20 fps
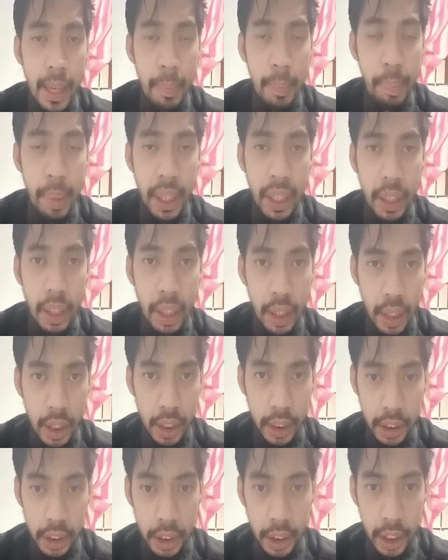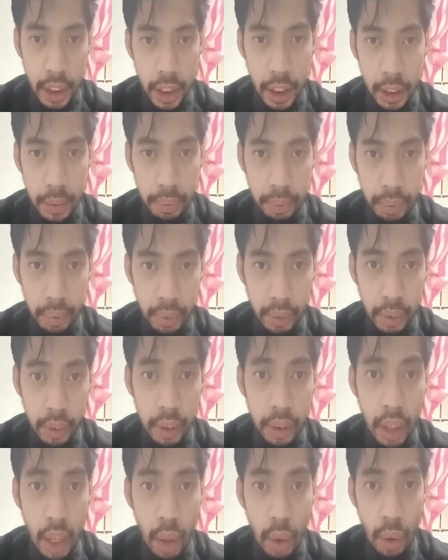because uh,
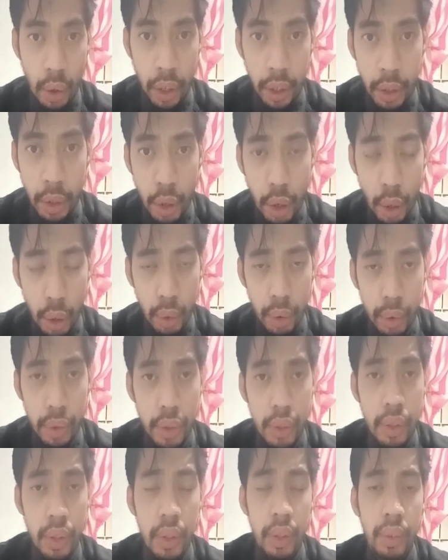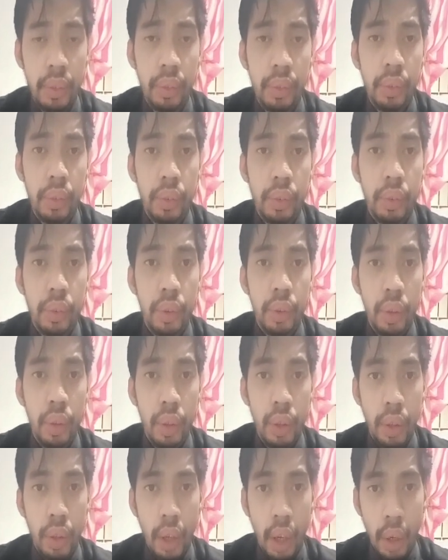the Lord knows
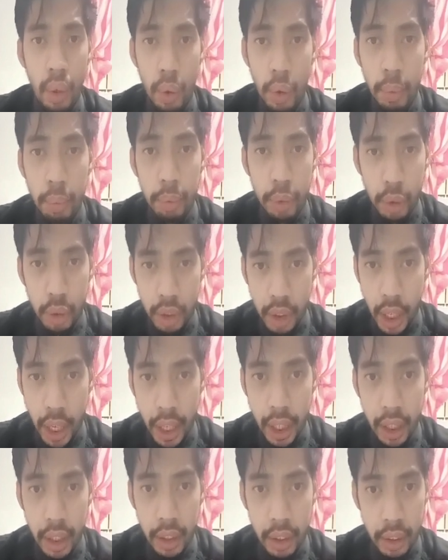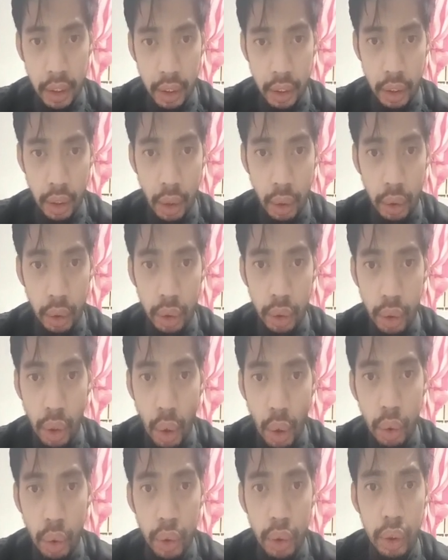whom to take. The Lord
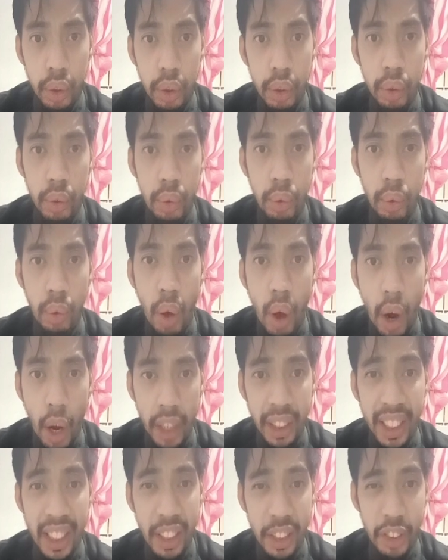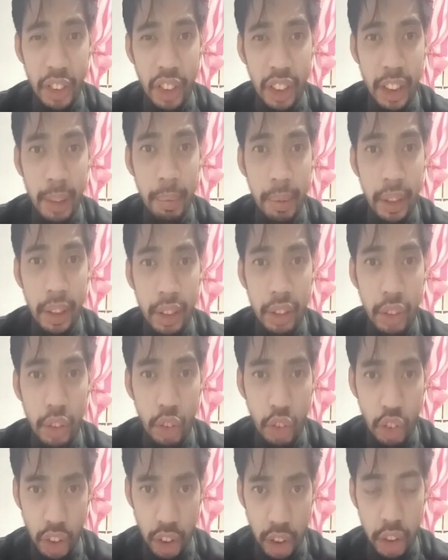knows who are the legitimate
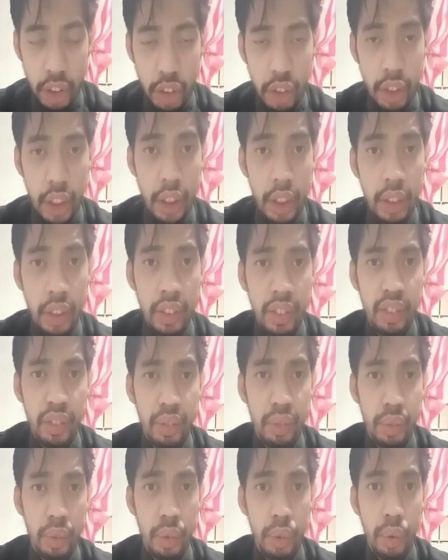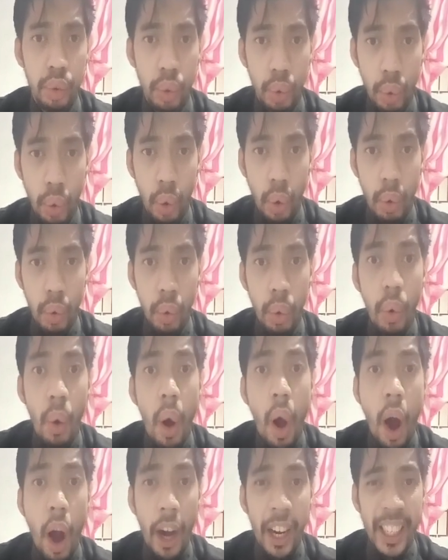children, who,
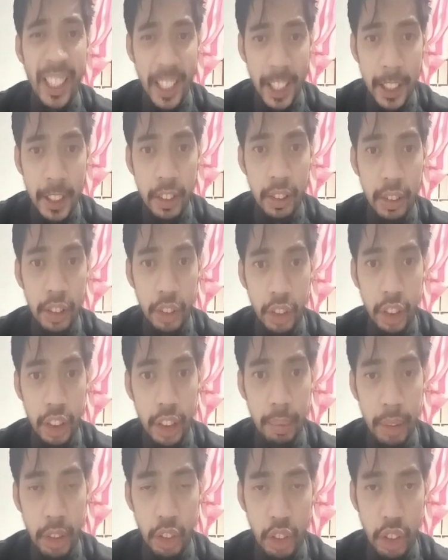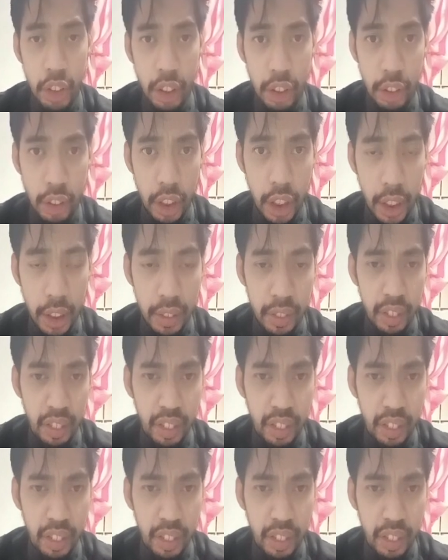who are His legitimate children.